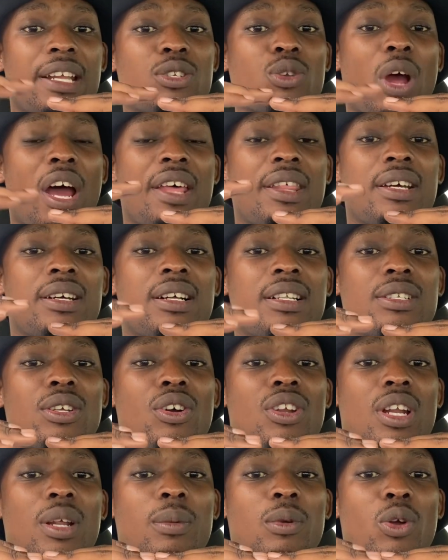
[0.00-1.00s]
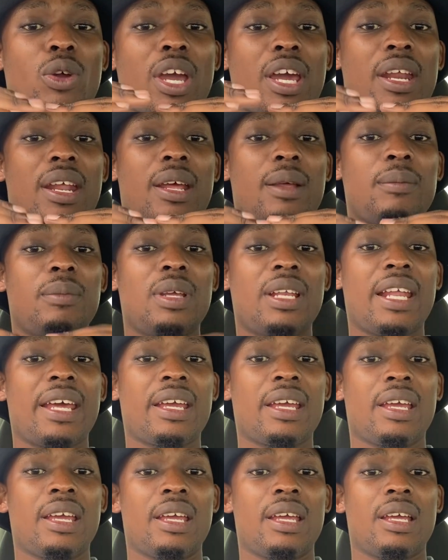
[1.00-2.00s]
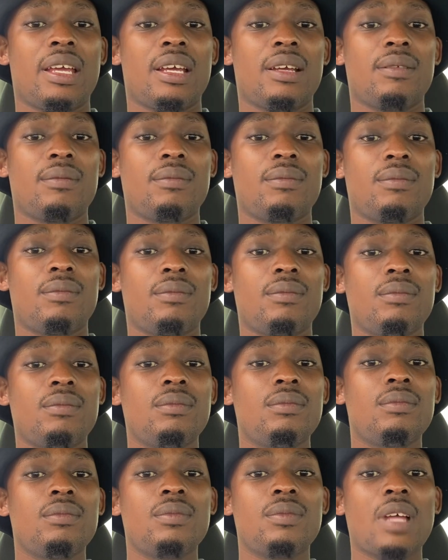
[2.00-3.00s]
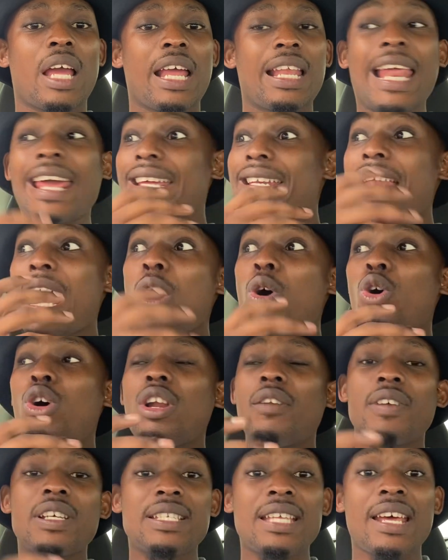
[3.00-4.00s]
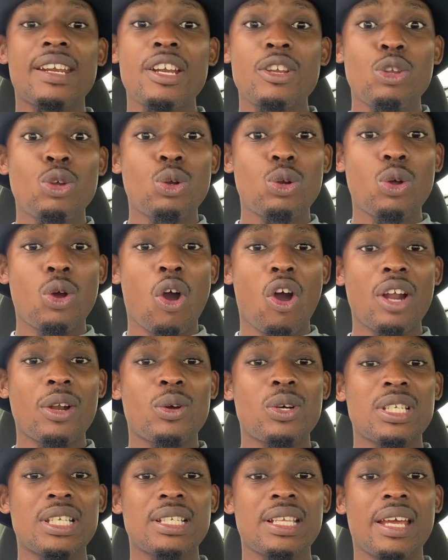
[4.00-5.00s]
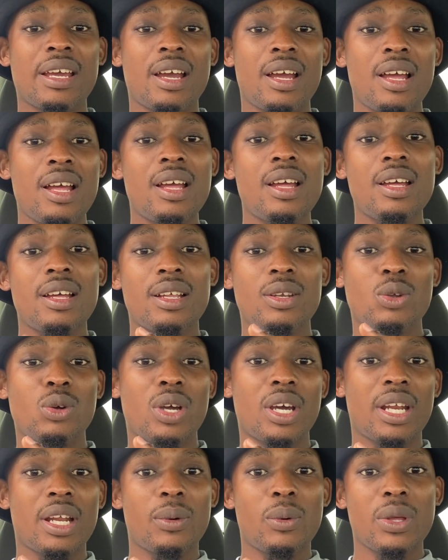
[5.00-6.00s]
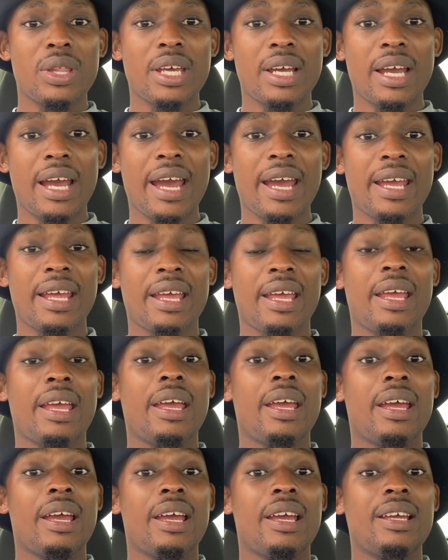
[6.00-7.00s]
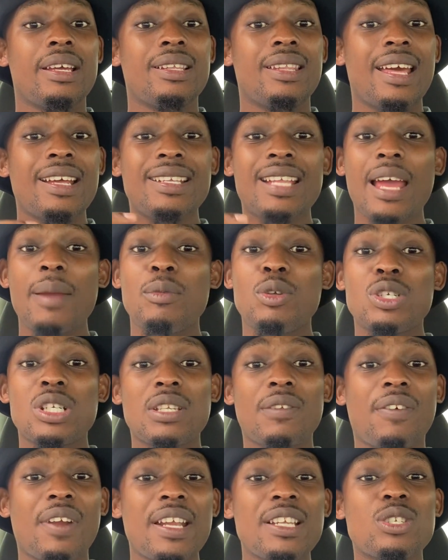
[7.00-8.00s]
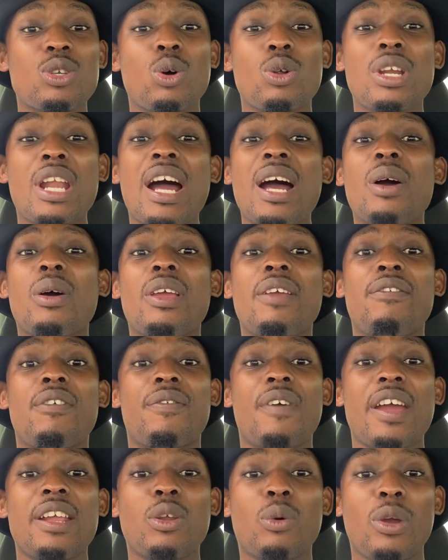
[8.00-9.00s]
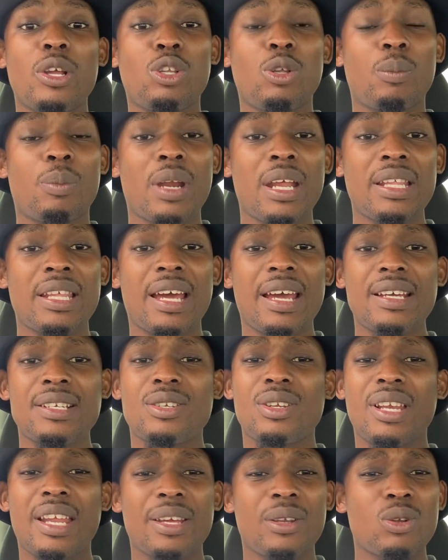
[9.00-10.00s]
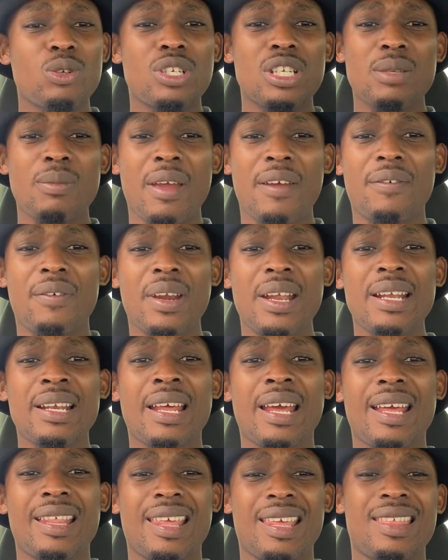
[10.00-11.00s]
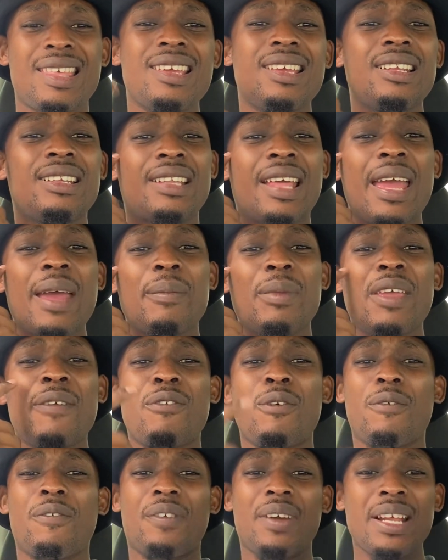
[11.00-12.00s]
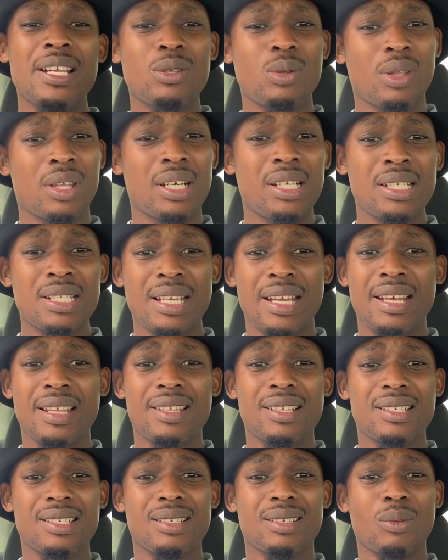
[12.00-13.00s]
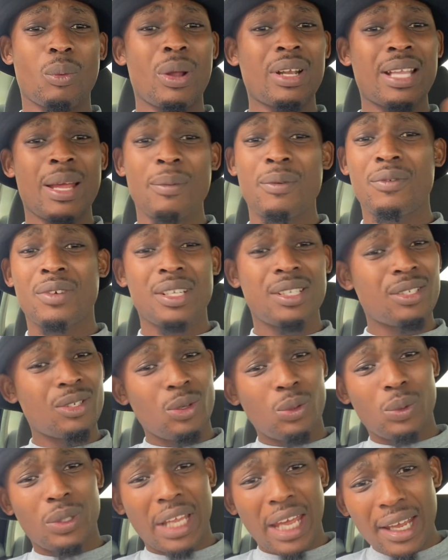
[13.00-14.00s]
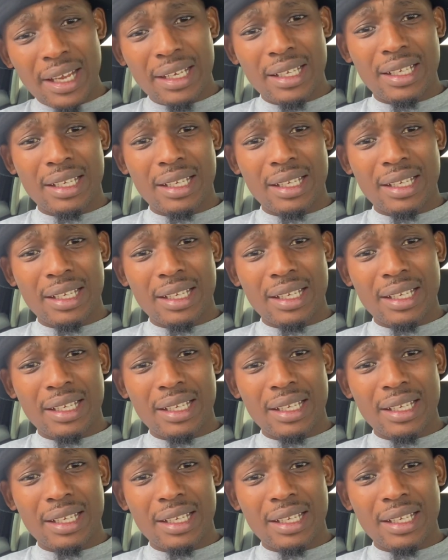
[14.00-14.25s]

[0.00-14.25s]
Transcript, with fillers: So other girls are gonna look at her and be like, mm. like now all of a sudden you look hard because it's like, ah, oh, look at her with a guy. That time you just friends. So now if you find a way to break the ice, you're like, no, she's my friend. They're thinking, damn, if you're friends with girls like this, what type of girls do you date?